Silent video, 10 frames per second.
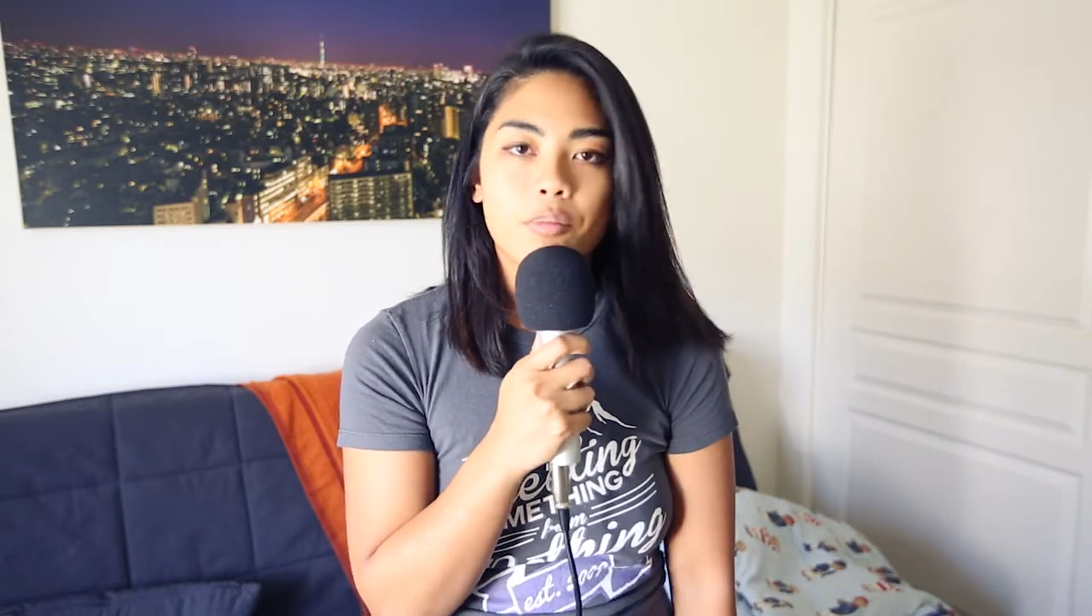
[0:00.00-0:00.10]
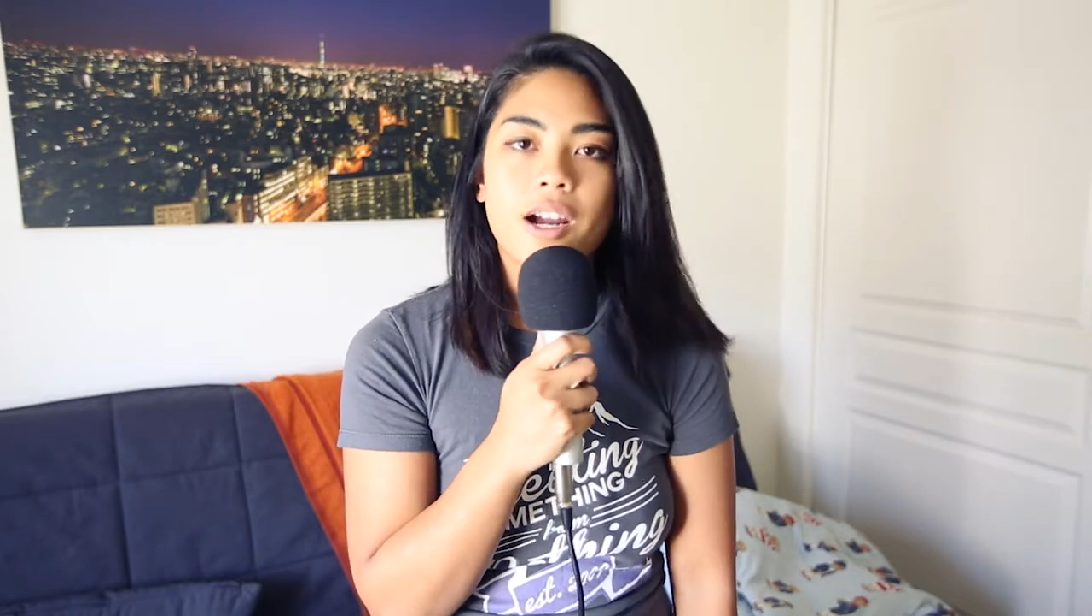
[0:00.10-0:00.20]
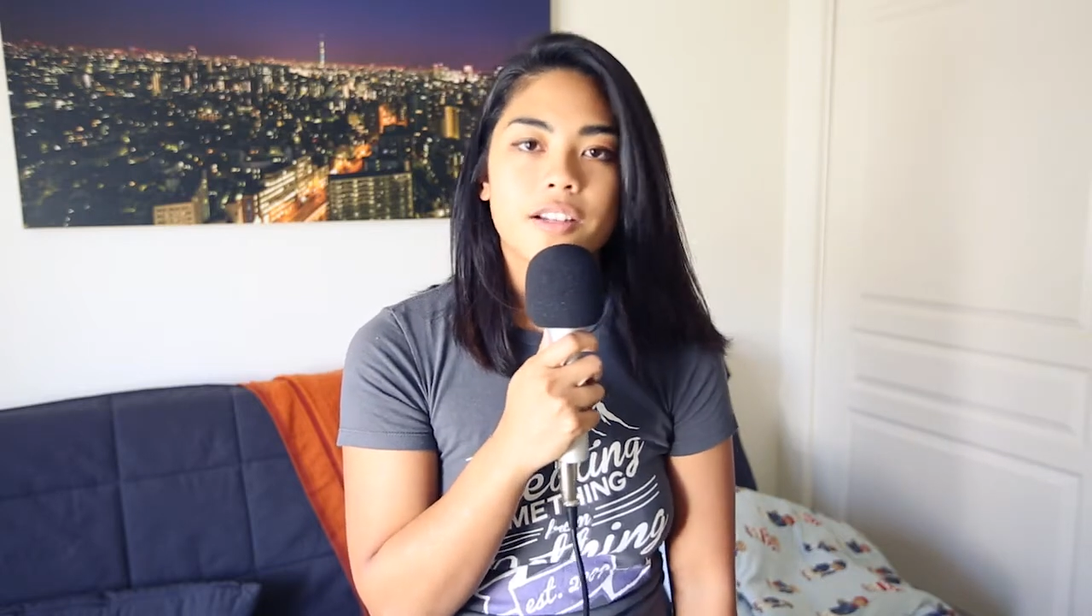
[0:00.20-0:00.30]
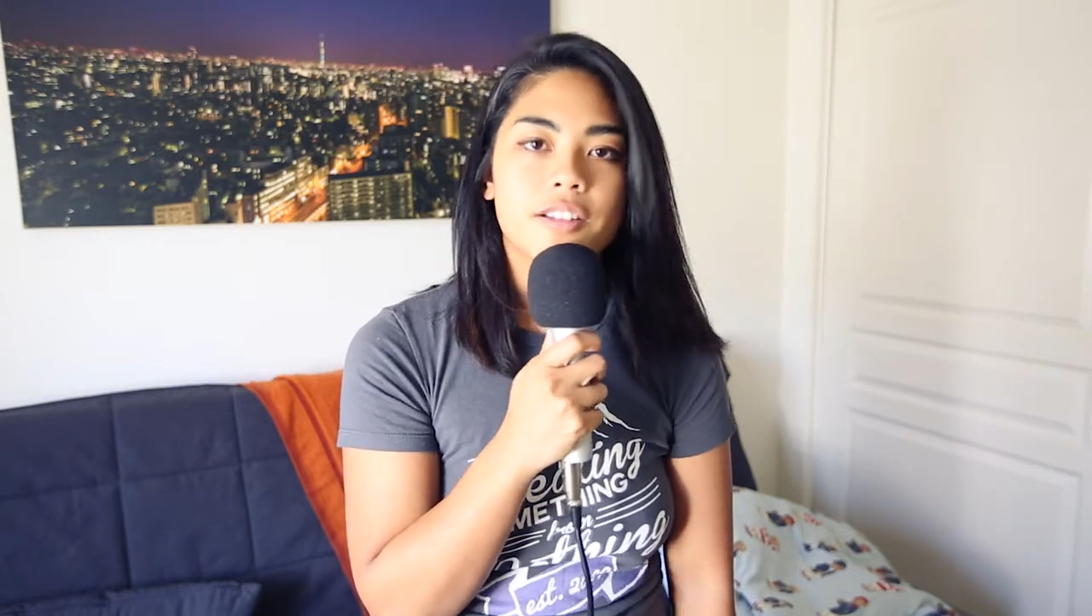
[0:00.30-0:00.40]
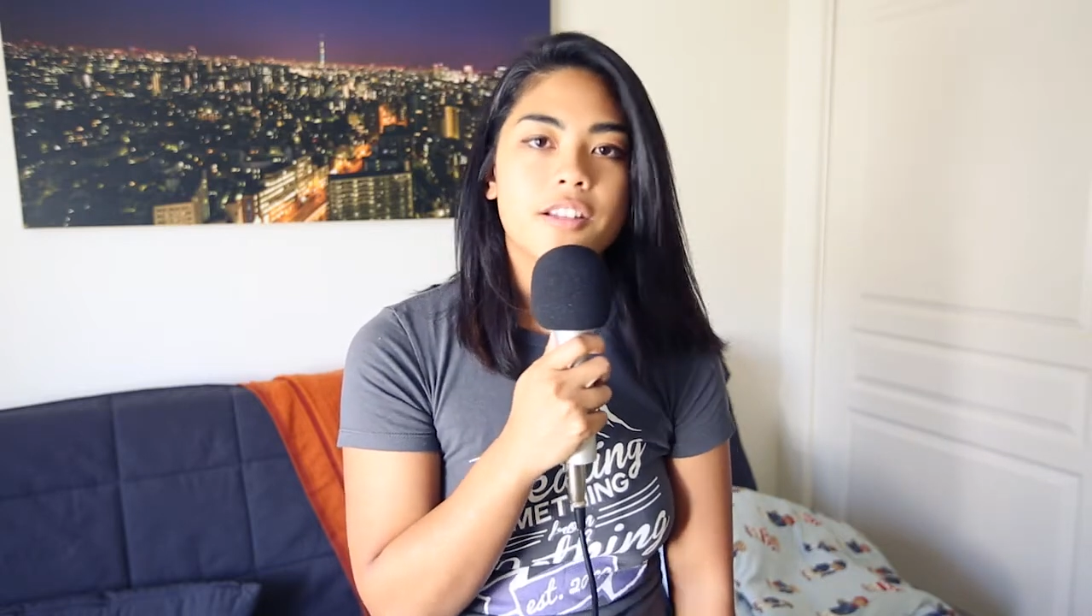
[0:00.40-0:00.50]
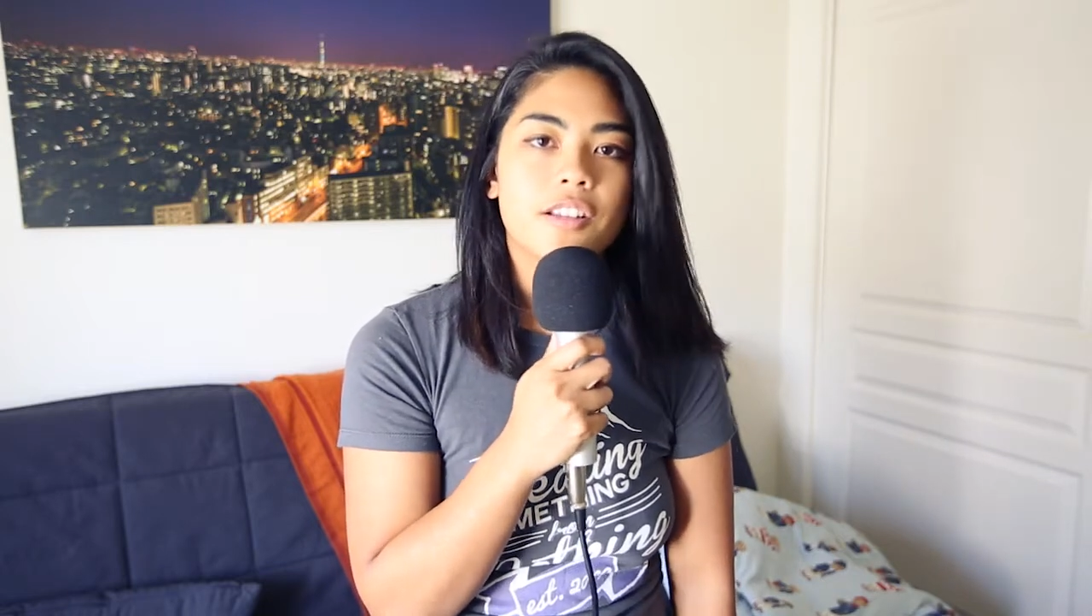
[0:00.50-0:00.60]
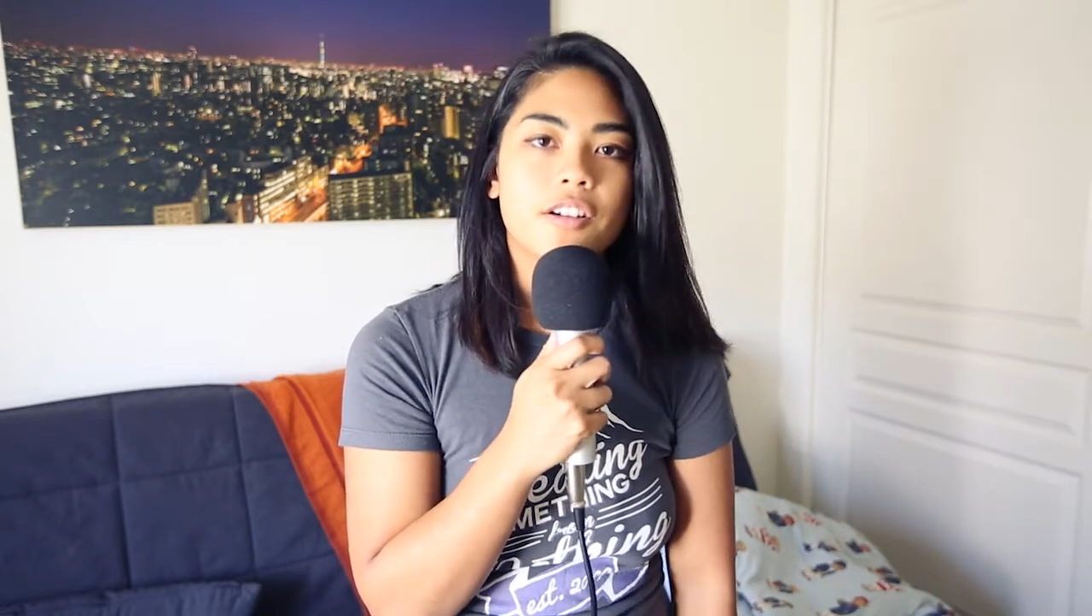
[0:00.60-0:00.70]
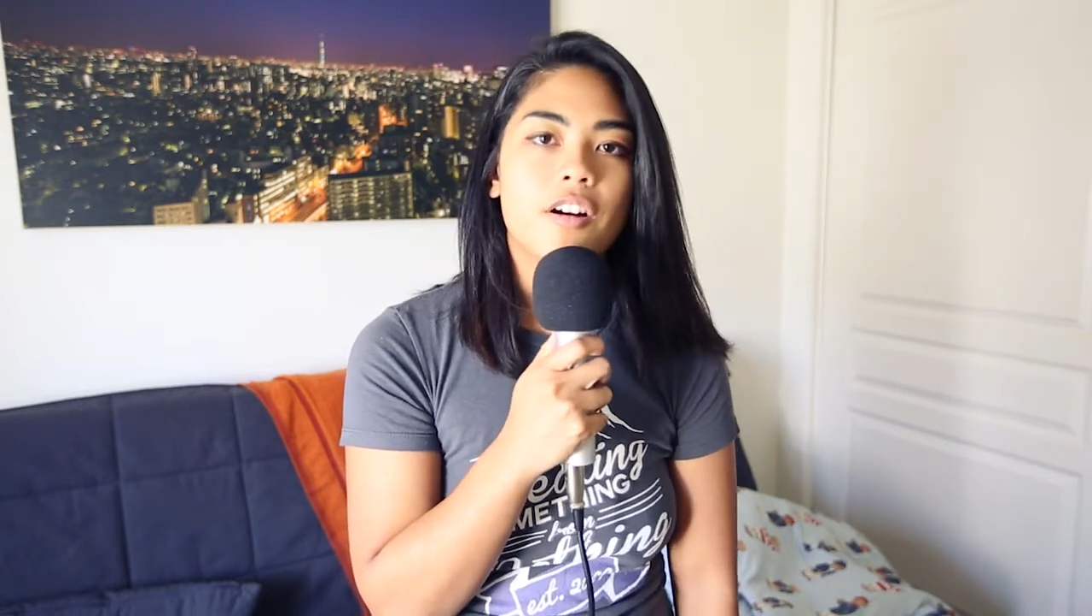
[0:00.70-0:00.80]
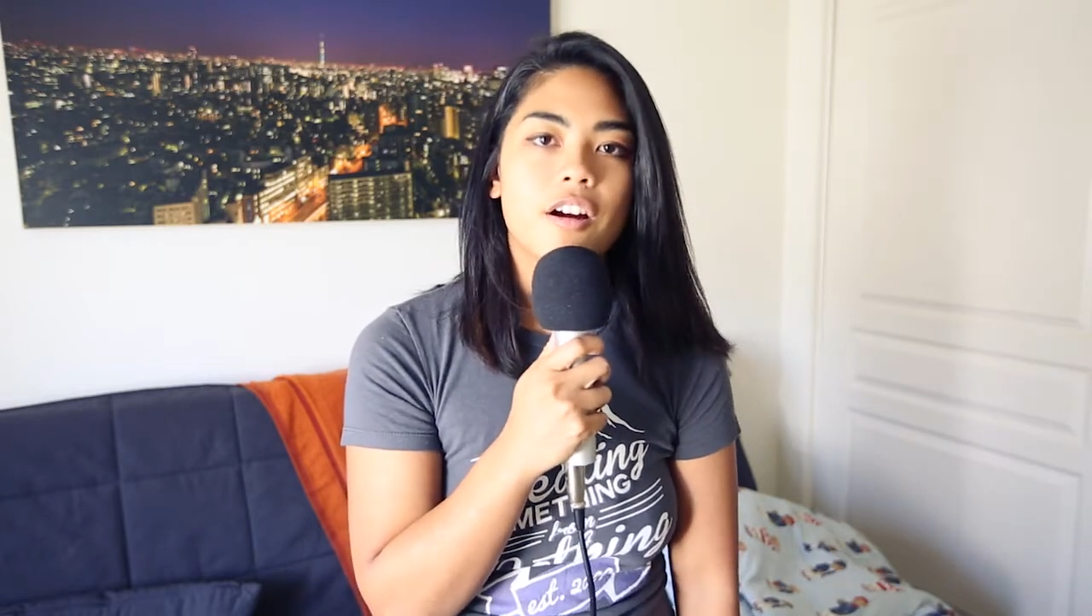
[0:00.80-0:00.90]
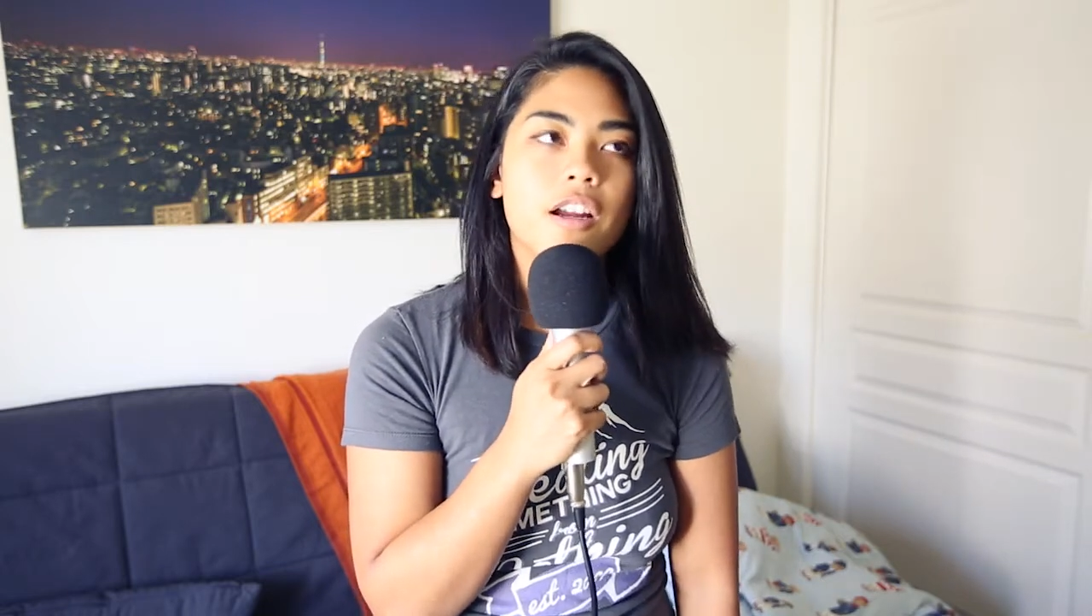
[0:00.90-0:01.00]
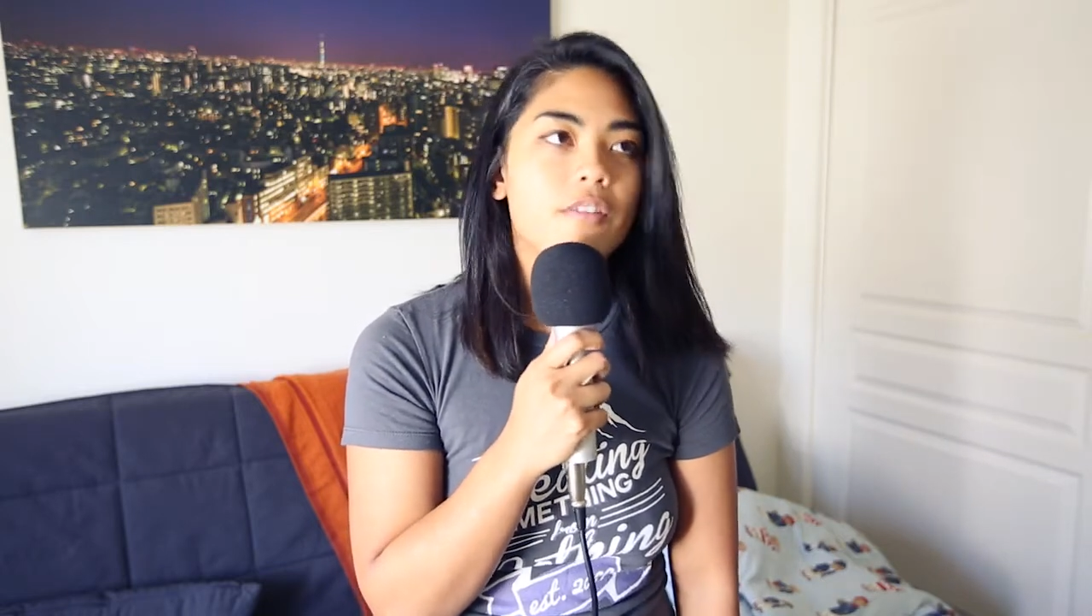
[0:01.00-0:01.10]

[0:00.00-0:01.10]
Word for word: practiced in the car.